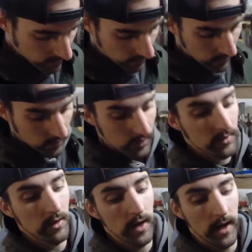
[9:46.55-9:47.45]
So you
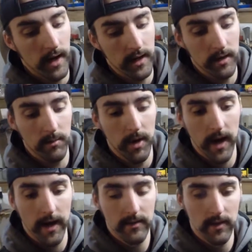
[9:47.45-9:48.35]
just slide your
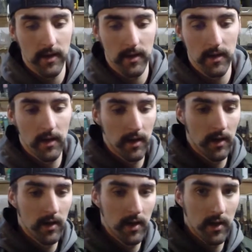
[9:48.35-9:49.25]
brass in.
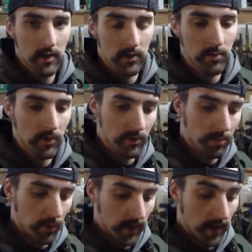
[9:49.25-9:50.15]
You're supposed
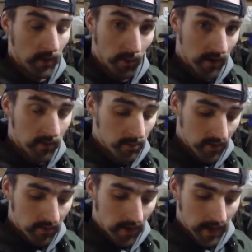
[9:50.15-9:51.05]
to point it away from
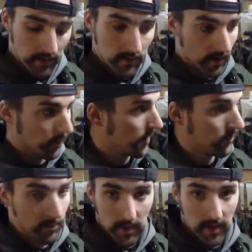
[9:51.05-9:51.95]
your face and away
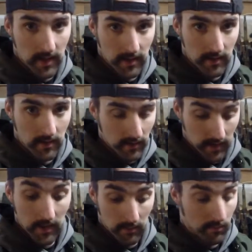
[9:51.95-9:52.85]
from anything,
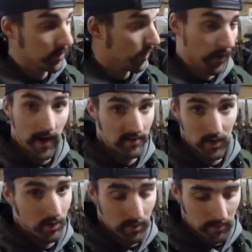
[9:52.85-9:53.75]
like you don't
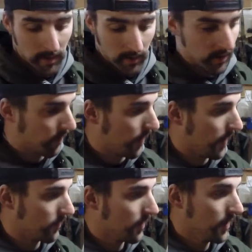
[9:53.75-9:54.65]
have open powder
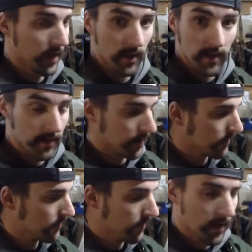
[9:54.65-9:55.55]
around like
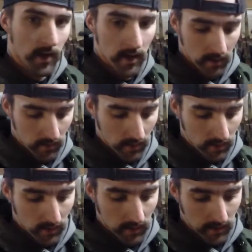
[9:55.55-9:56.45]
this when you're
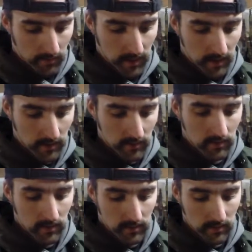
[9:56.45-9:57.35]
doing it, because
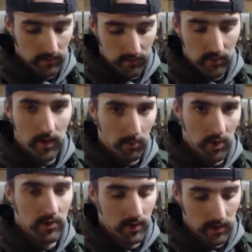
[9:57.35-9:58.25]
if for some
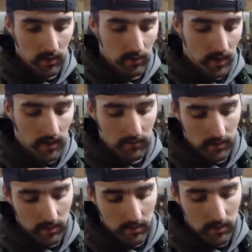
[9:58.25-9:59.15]
reason it goes off,
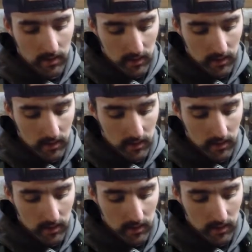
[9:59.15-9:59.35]
it could